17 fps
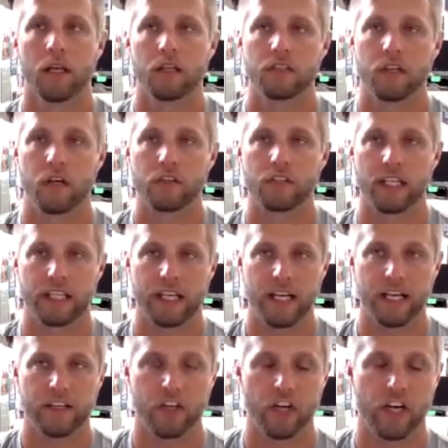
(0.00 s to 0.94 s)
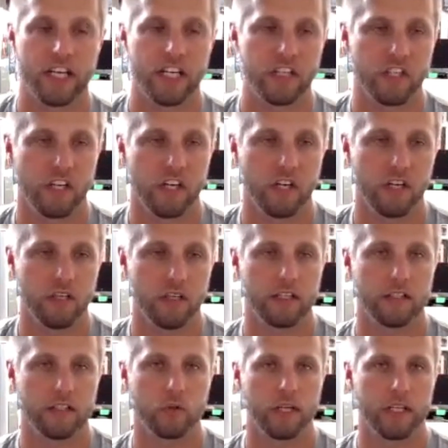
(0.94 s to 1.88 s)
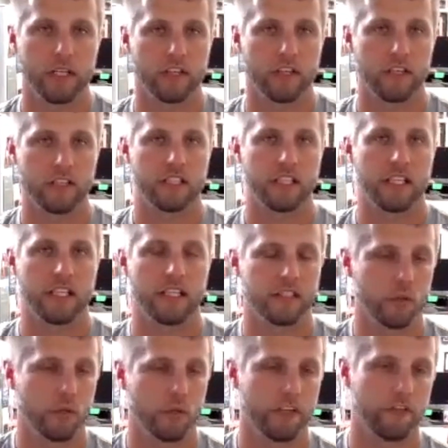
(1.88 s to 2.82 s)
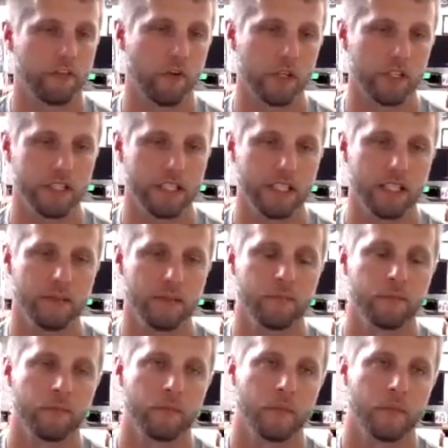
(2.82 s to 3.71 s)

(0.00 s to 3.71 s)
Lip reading: So I was like kind of their intern in 2013 and 2014.